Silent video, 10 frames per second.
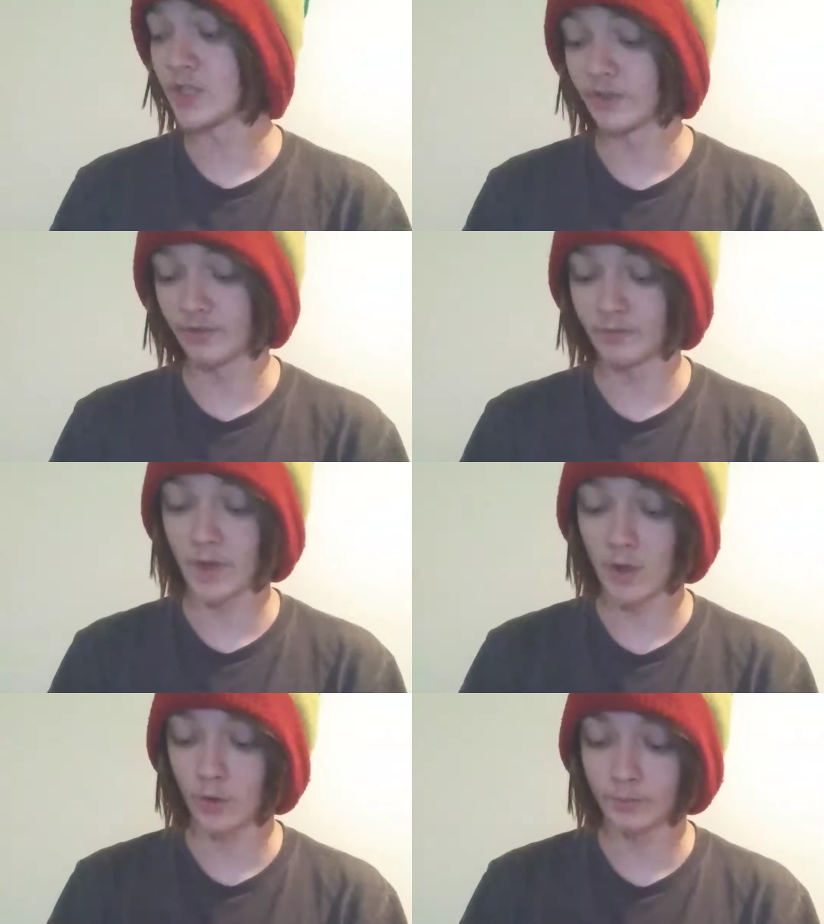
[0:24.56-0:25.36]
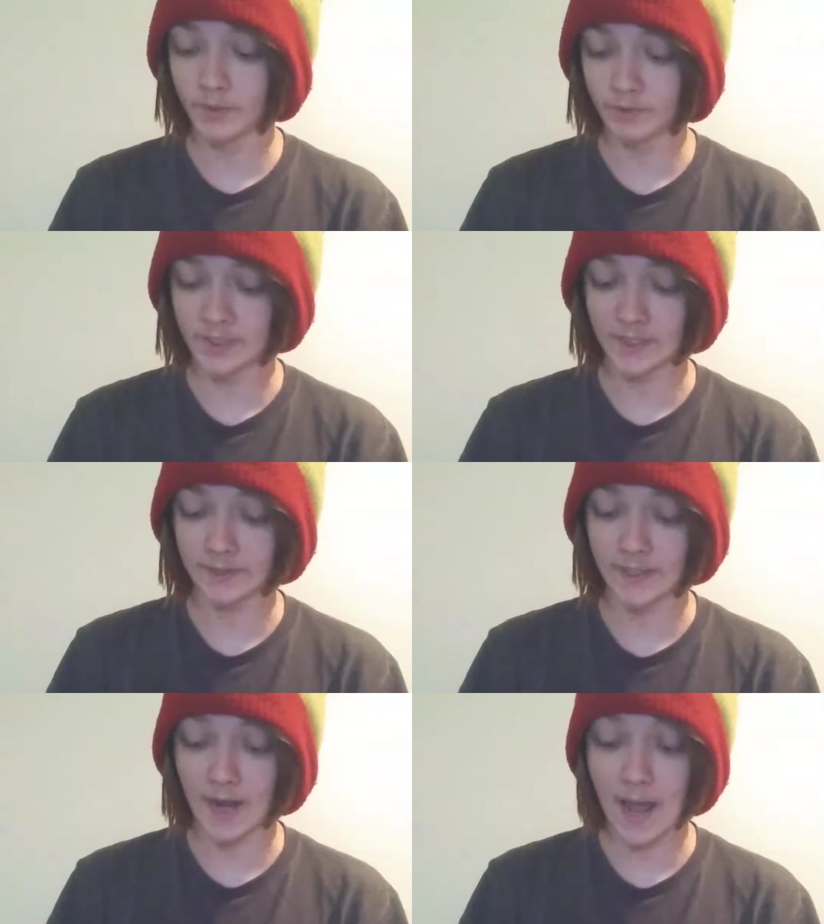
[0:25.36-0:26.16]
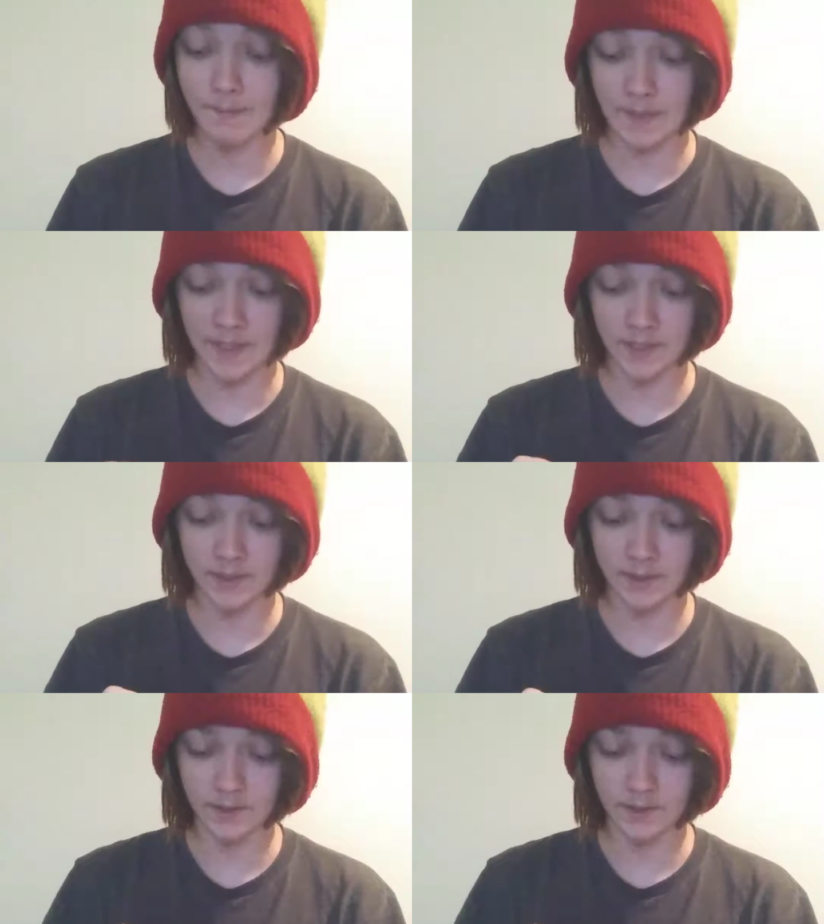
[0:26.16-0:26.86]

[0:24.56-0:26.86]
of my old music that I made.